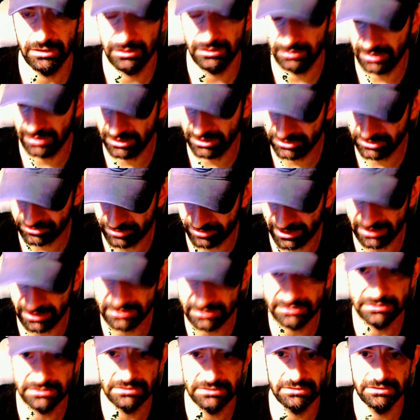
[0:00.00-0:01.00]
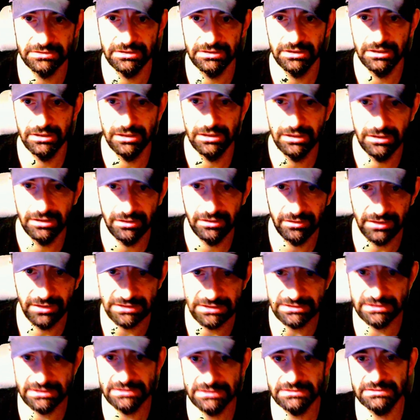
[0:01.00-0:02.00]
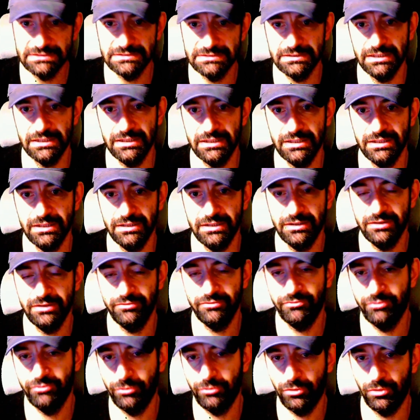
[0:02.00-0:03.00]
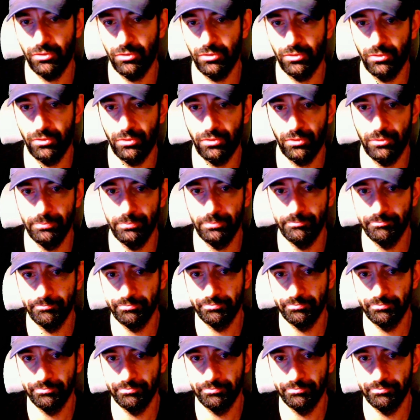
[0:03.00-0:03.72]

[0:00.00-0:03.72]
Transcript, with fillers: client rect. This is uh, for